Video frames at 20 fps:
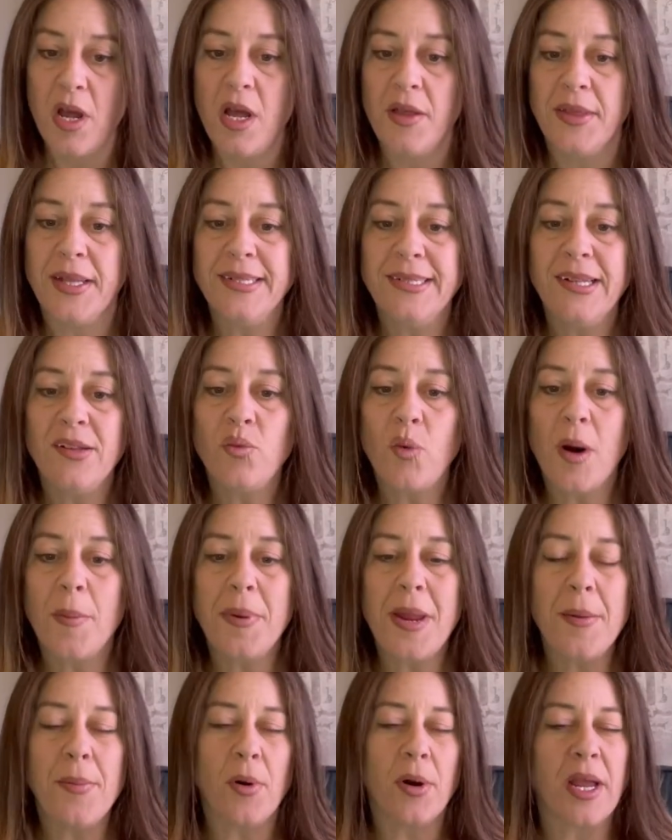This is where
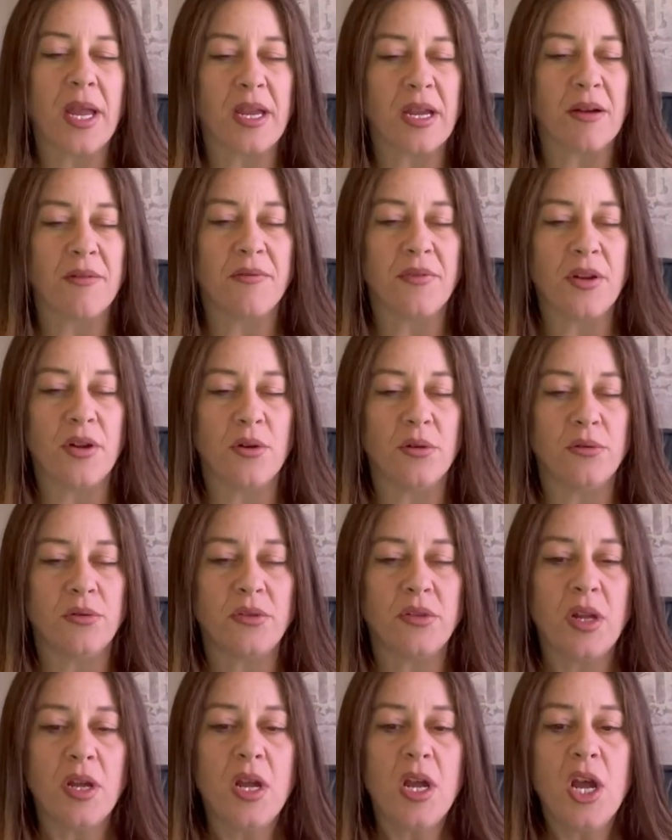people get
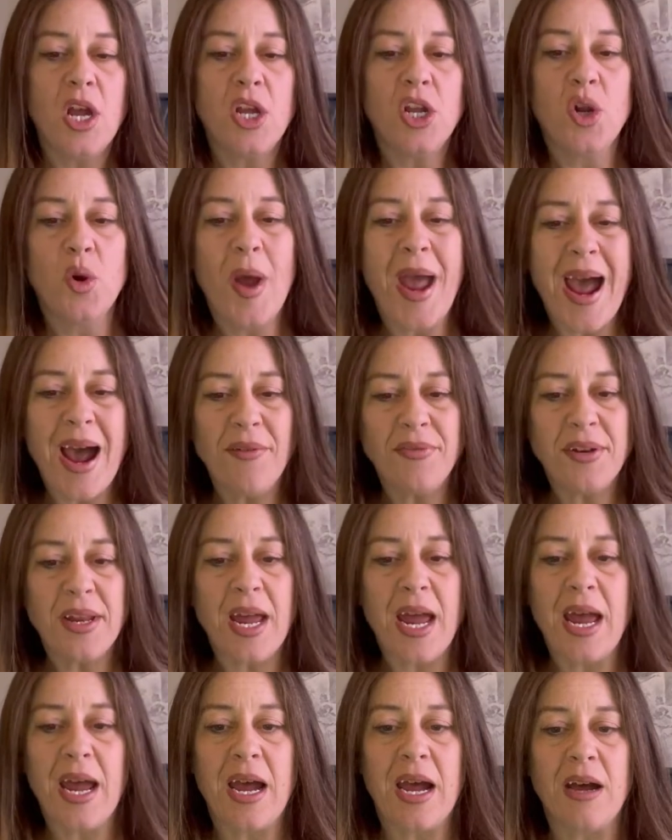confused. You have to
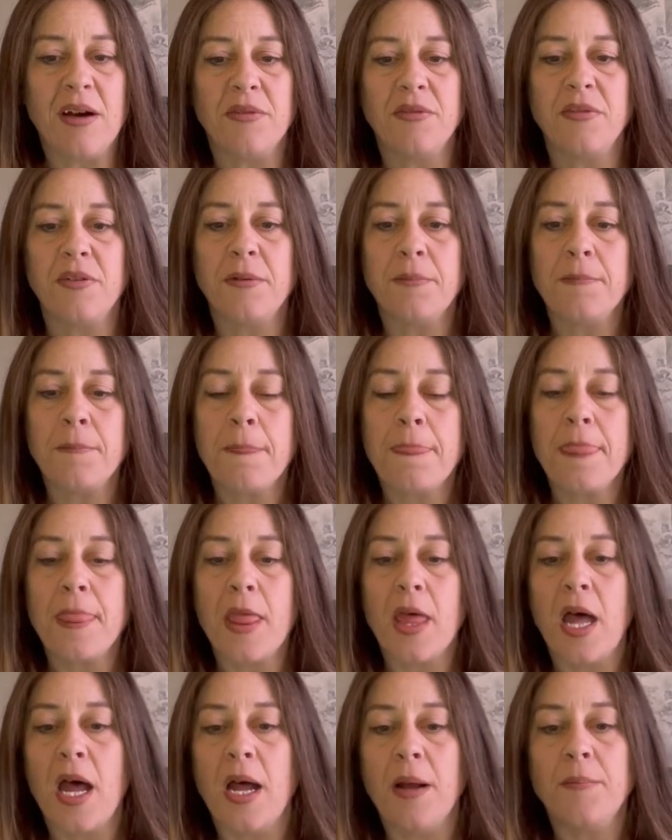have,
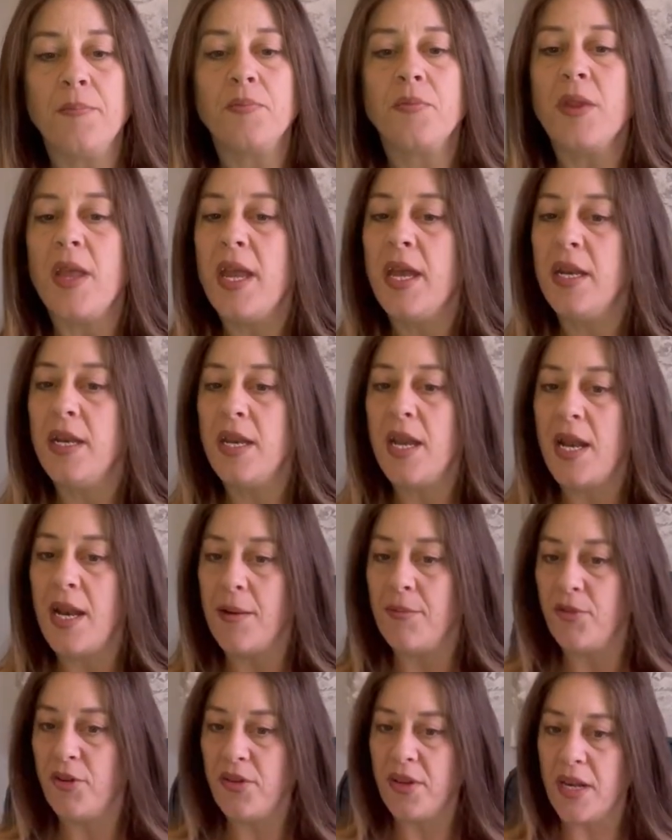and, and
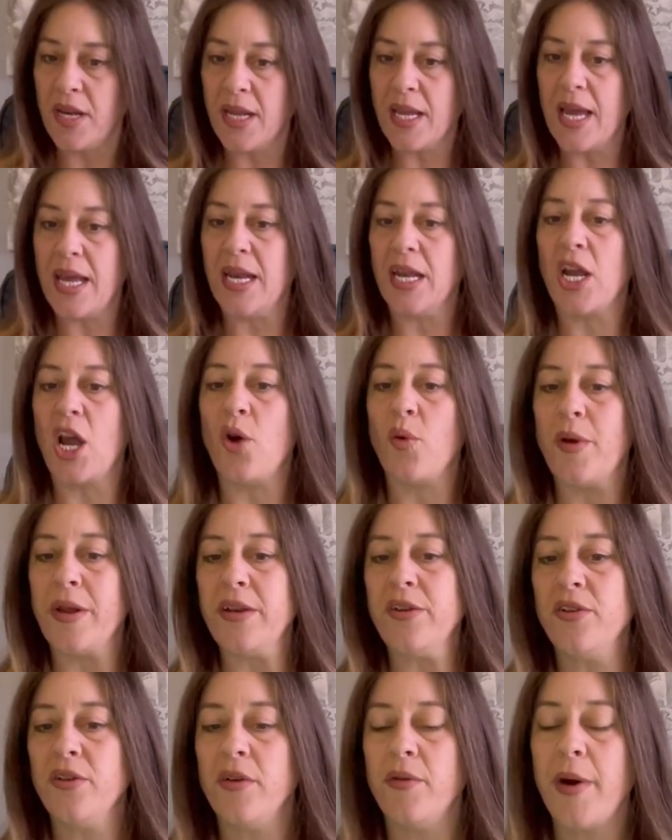I'm just going to kind of go
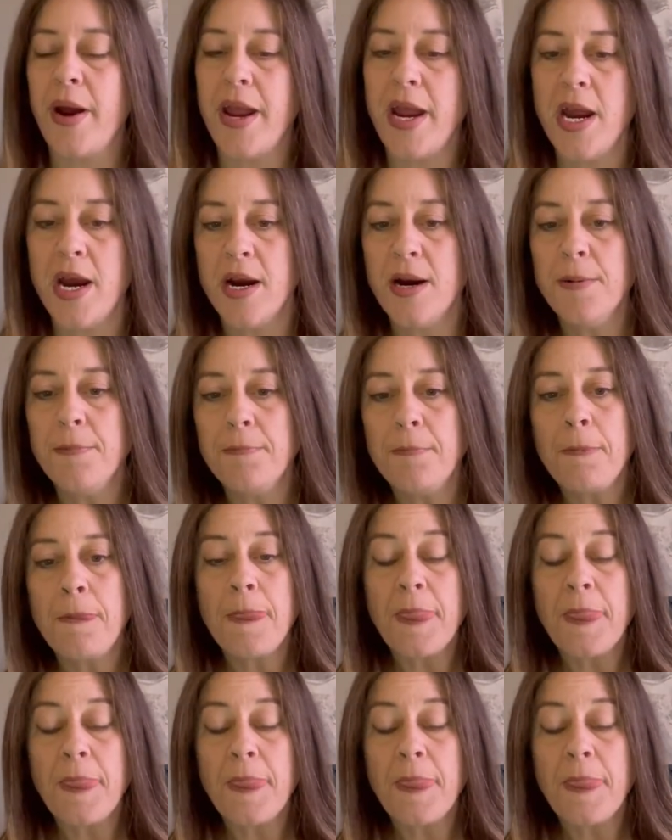into it right here.